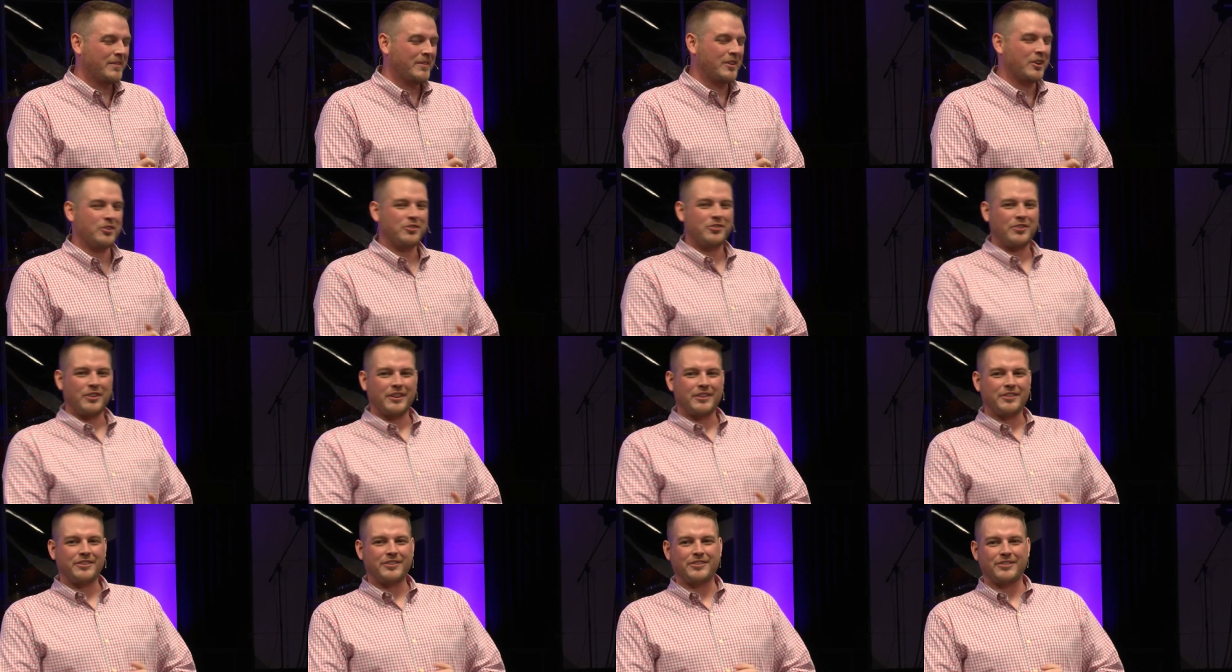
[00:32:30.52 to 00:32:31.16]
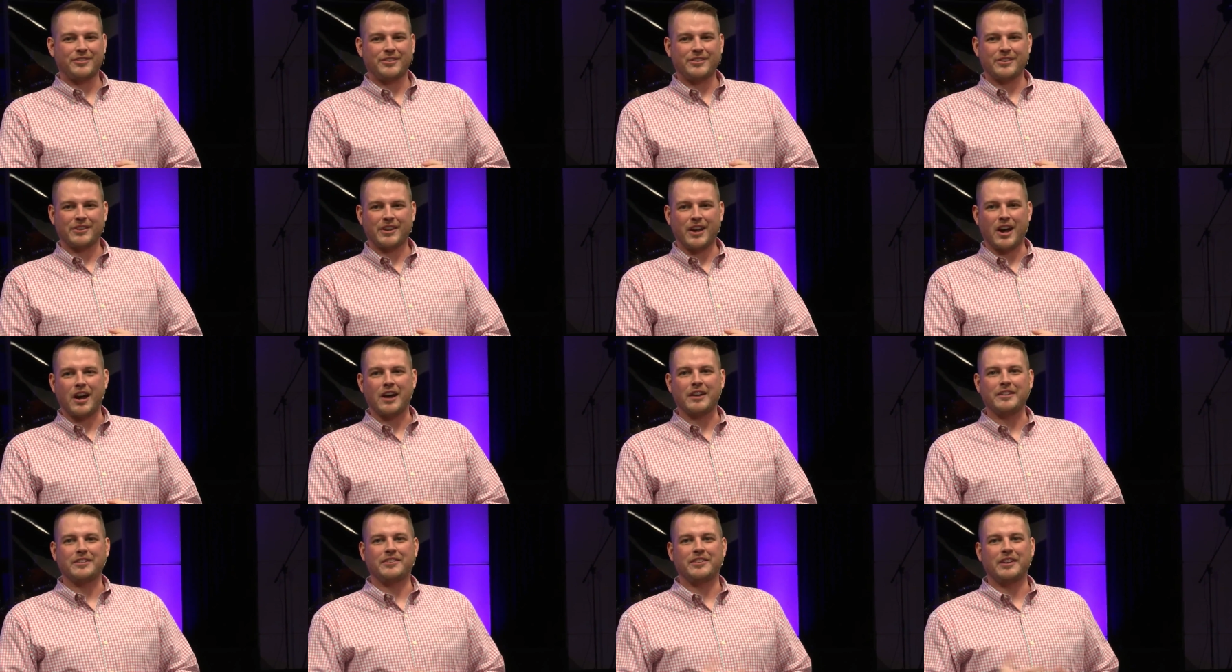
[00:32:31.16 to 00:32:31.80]
There's this
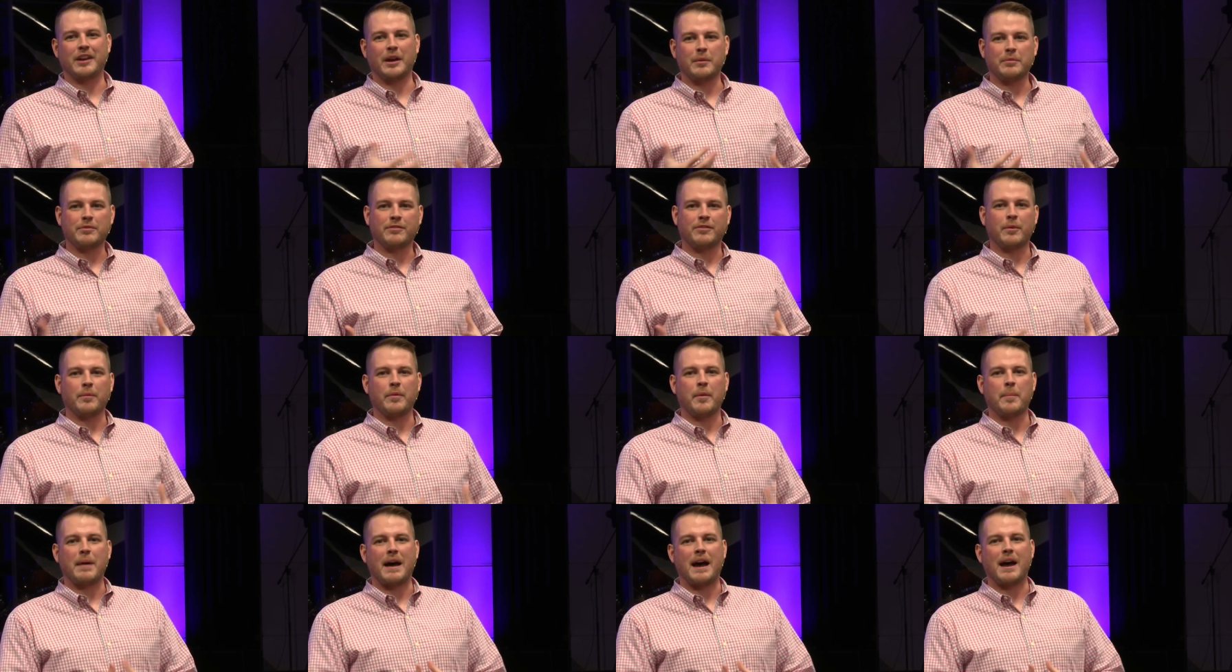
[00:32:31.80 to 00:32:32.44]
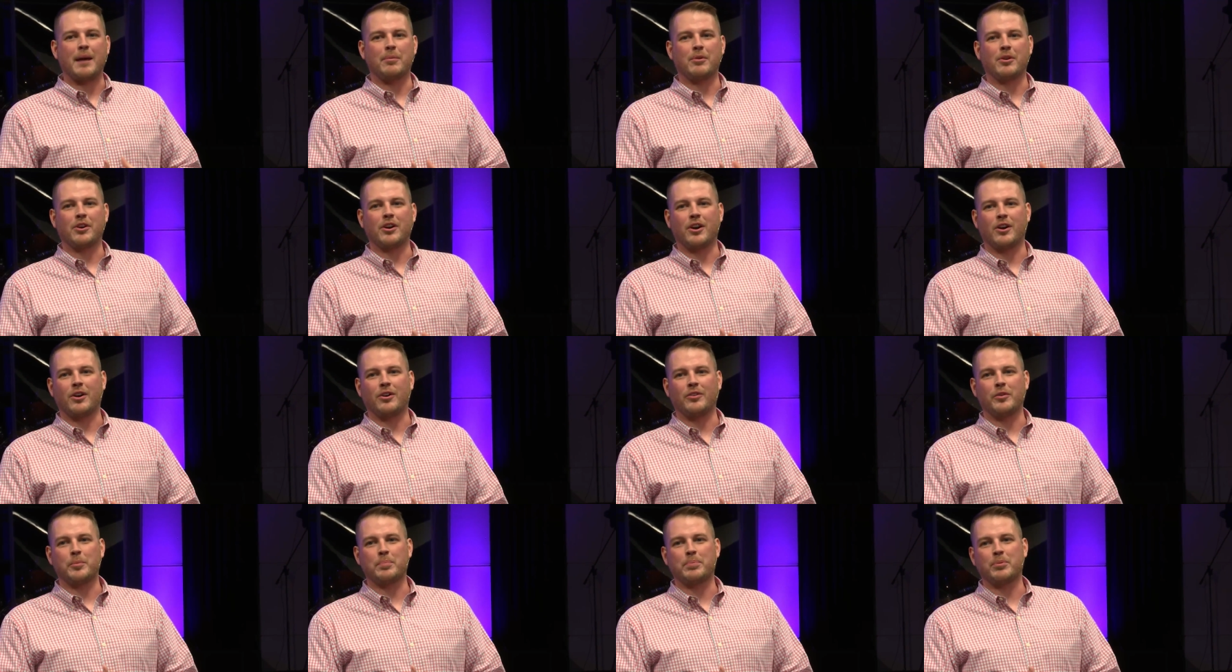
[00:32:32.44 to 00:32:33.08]
concept from the Bible
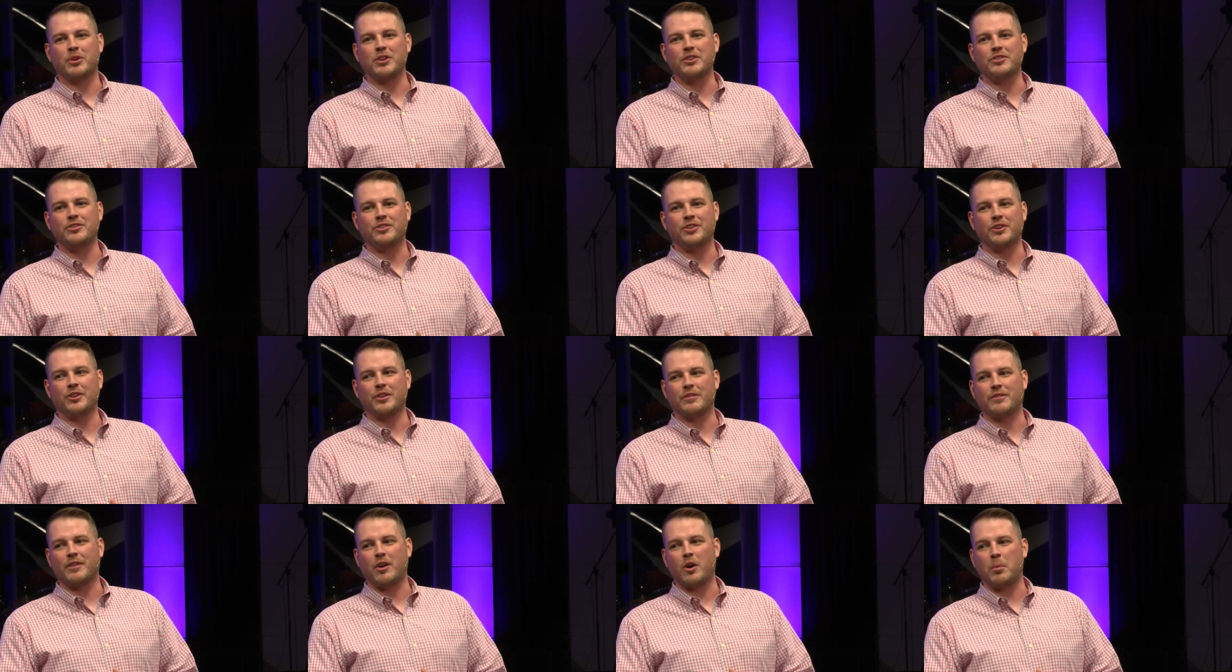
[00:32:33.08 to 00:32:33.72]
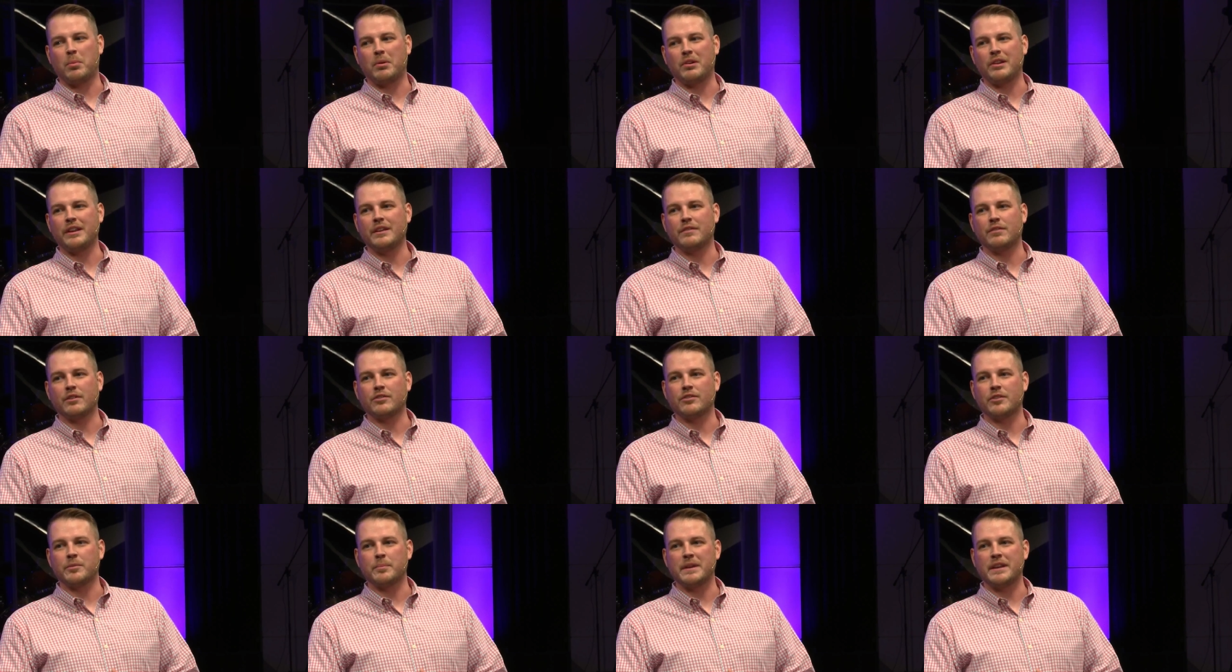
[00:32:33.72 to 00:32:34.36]
called the priesthood of all
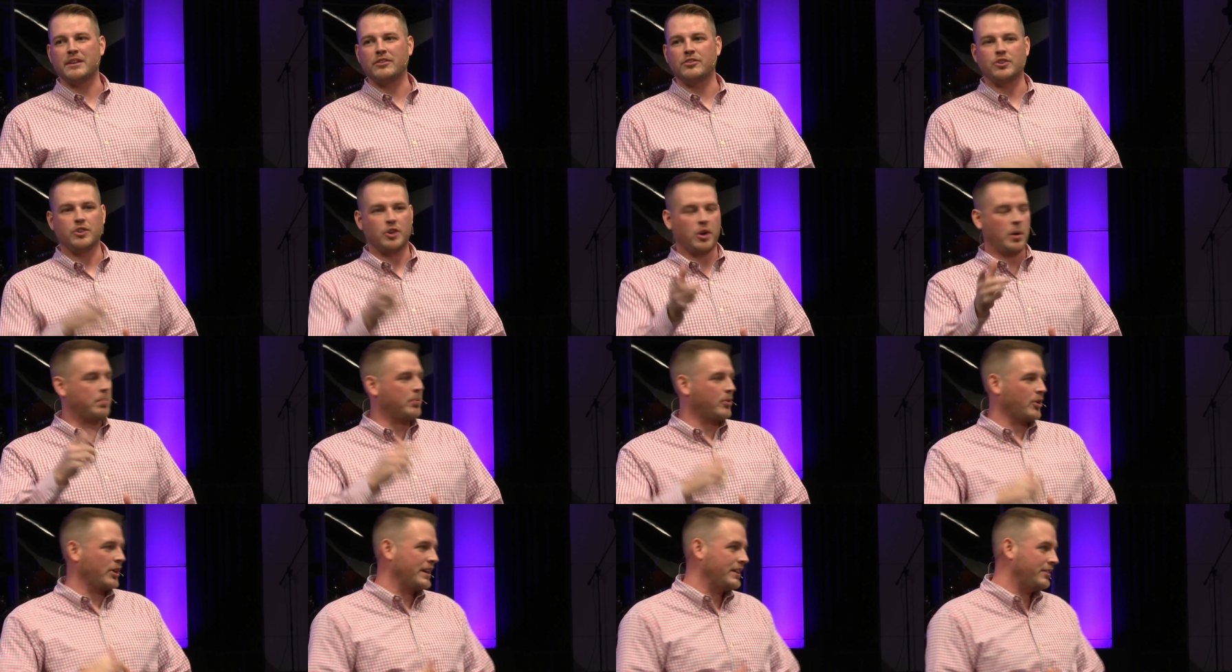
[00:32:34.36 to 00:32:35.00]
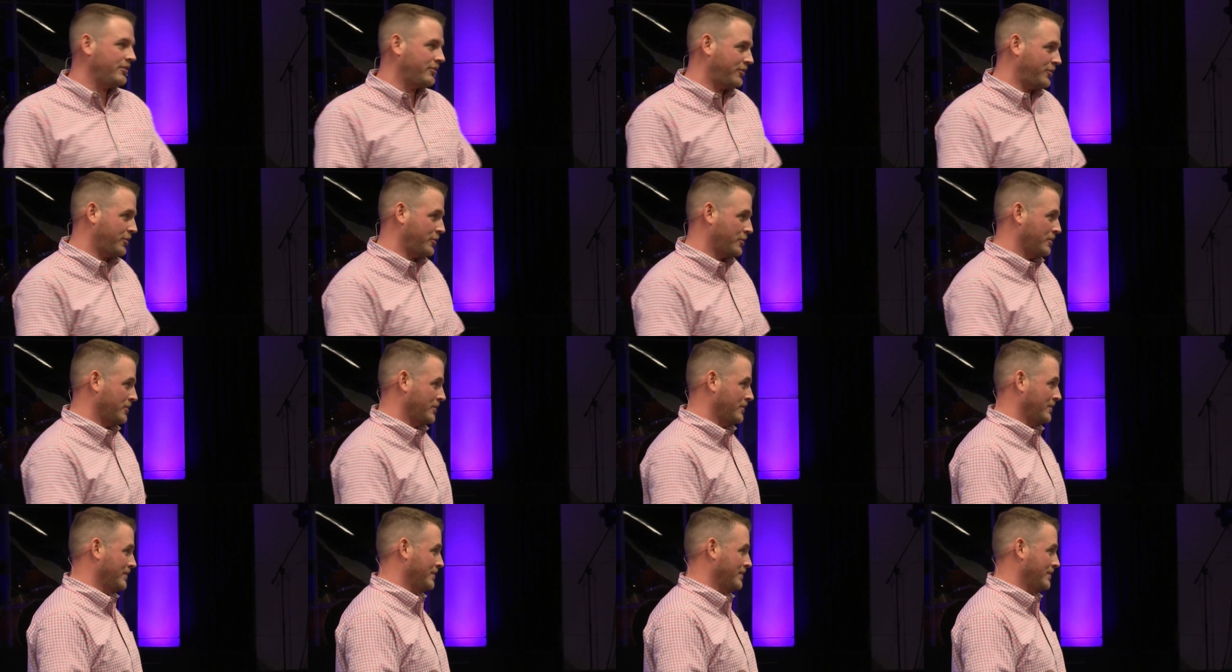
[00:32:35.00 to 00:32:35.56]
believers. It means you're a priest.